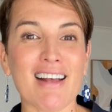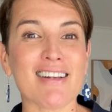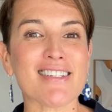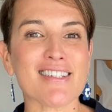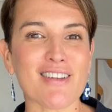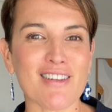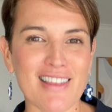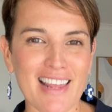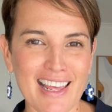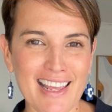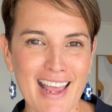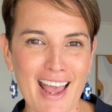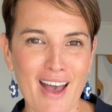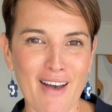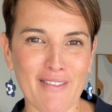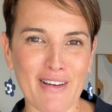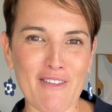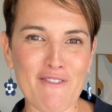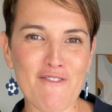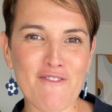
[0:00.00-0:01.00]
So there you
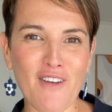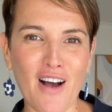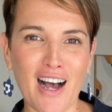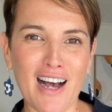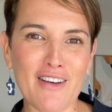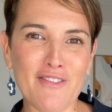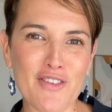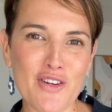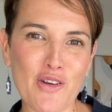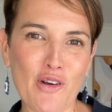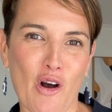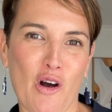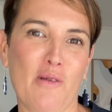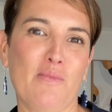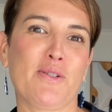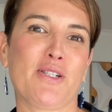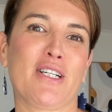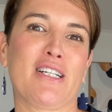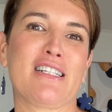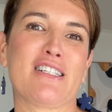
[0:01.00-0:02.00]
have it, five new
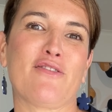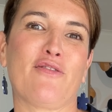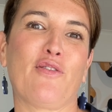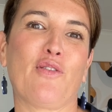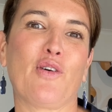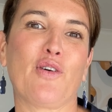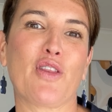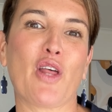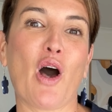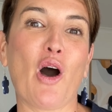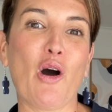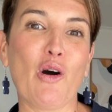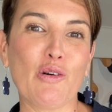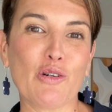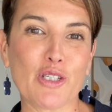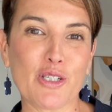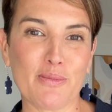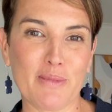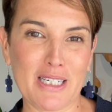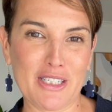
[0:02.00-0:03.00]
options for the
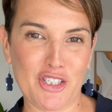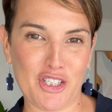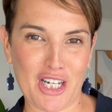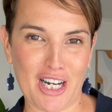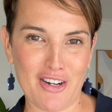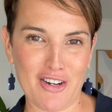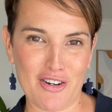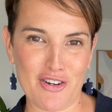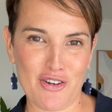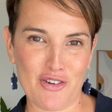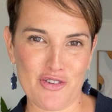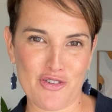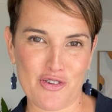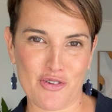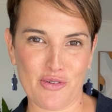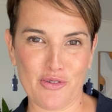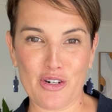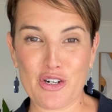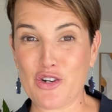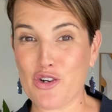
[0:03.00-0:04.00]
ultimate gender
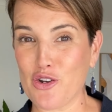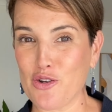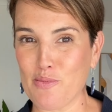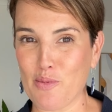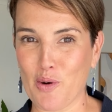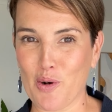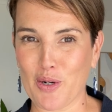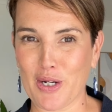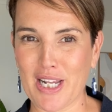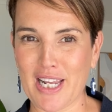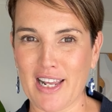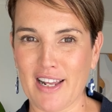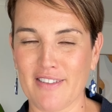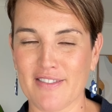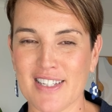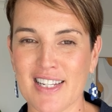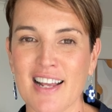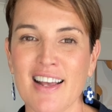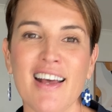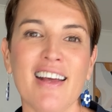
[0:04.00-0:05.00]
neutral newborn
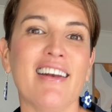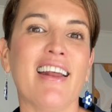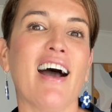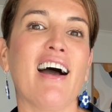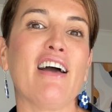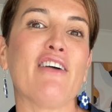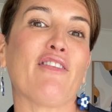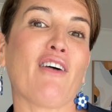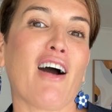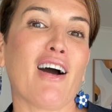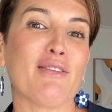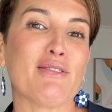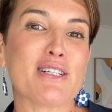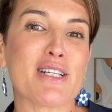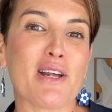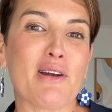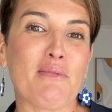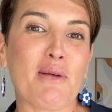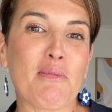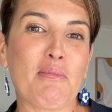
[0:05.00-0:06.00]
gifts. Now, if I was
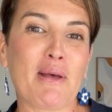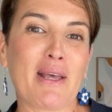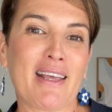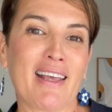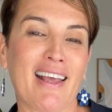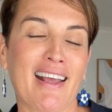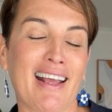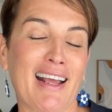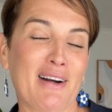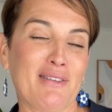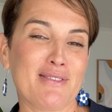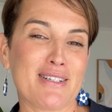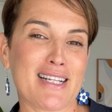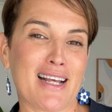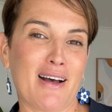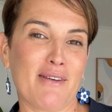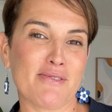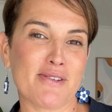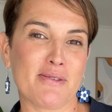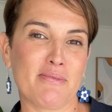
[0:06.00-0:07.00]
gonna be picking and it was
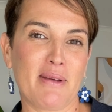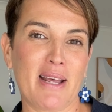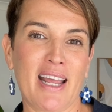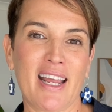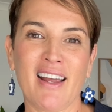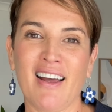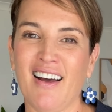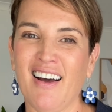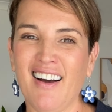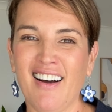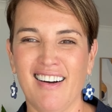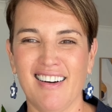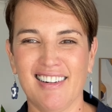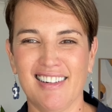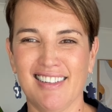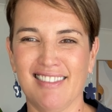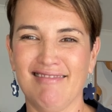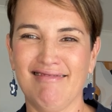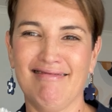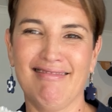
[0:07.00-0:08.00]
up to me,
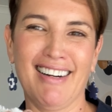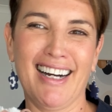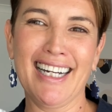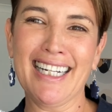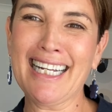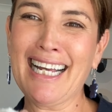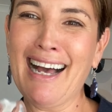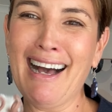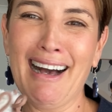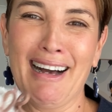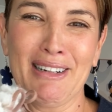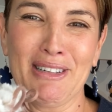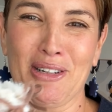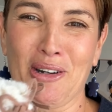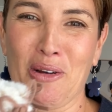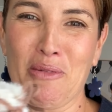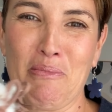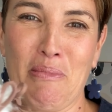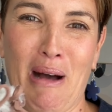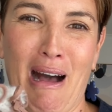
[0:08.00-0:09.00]
oh, I can't
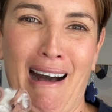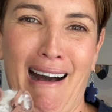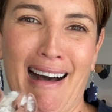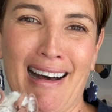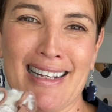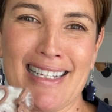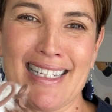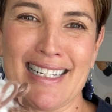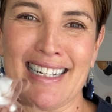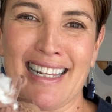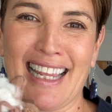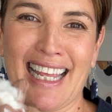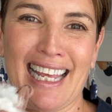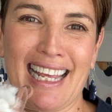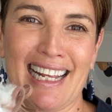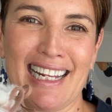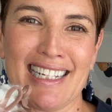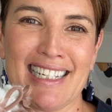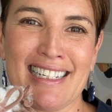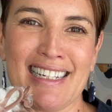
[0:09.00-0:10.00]
go past
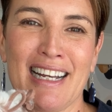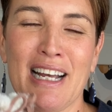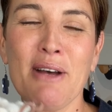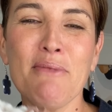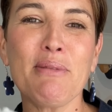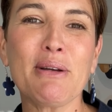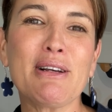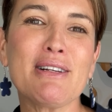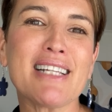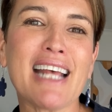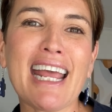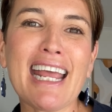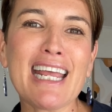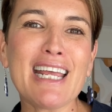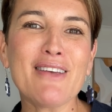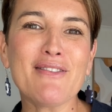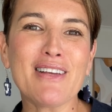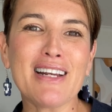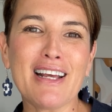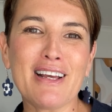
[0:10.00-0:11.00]
these because
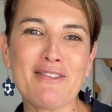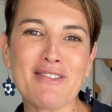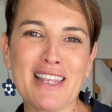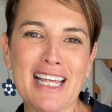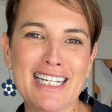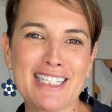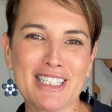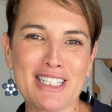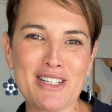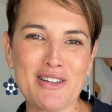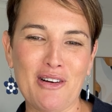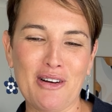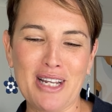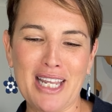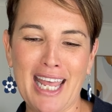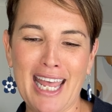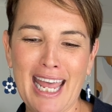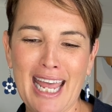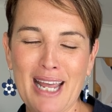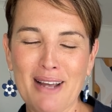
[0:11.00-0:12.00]
even if they just got
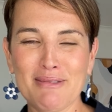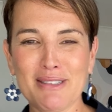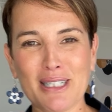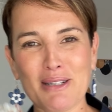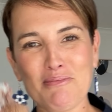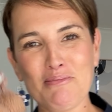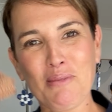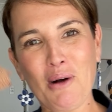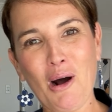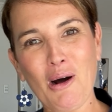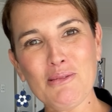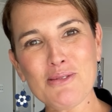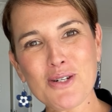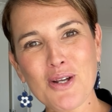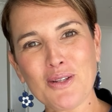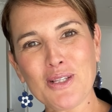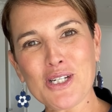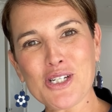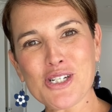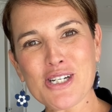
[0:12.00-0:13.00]
kept and popped
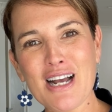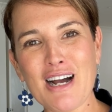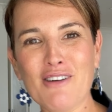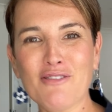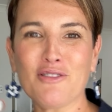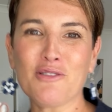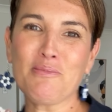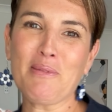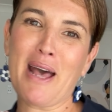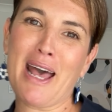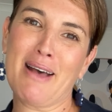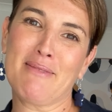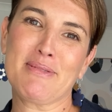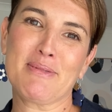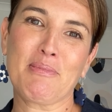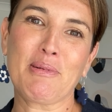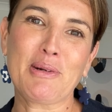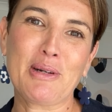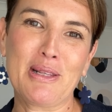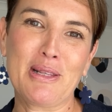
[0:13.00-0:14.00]
on the shelf or
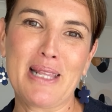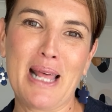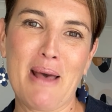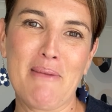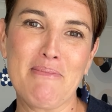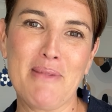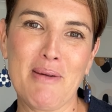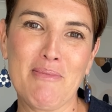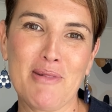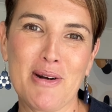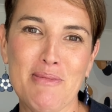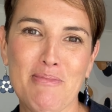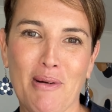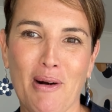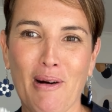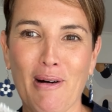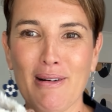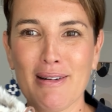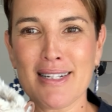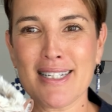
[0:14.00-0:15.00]
perhaps put in that memory
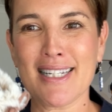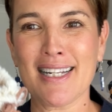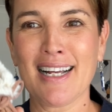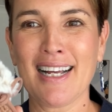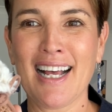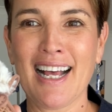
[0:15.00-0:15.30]
box,